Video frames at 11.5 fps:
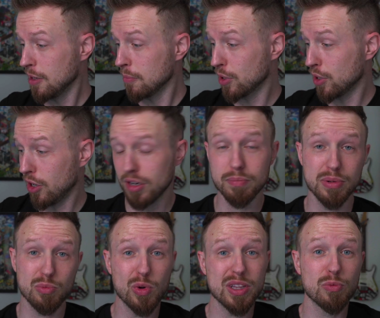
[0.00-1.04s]
But
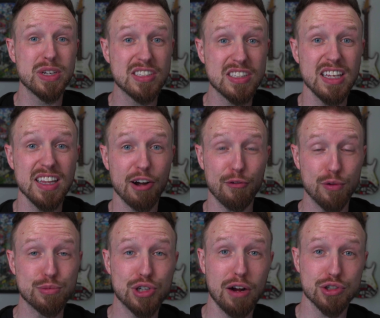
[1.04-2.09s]
what we see there
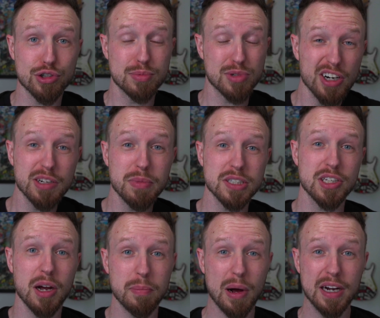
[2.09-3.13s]
from JavaScript,
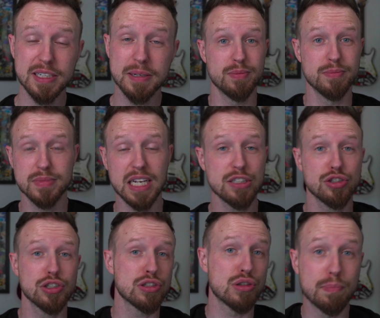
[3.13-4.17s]
document.body, that's
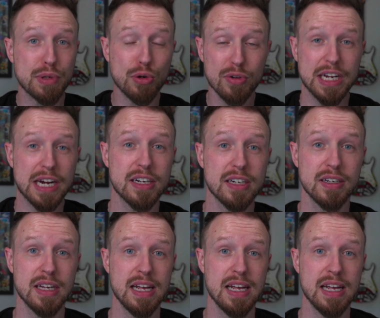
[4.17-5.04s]
just the pure data,